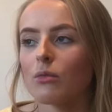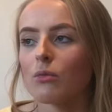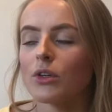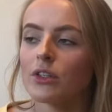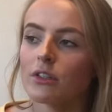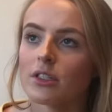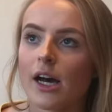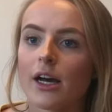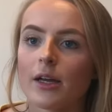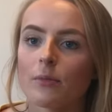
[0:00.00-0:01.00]
one
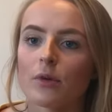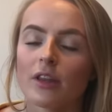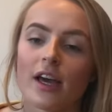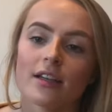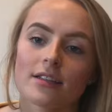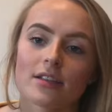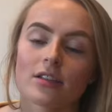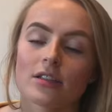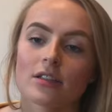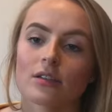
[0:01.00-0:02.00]
time one of the
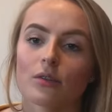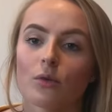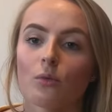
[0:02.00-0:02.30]
editors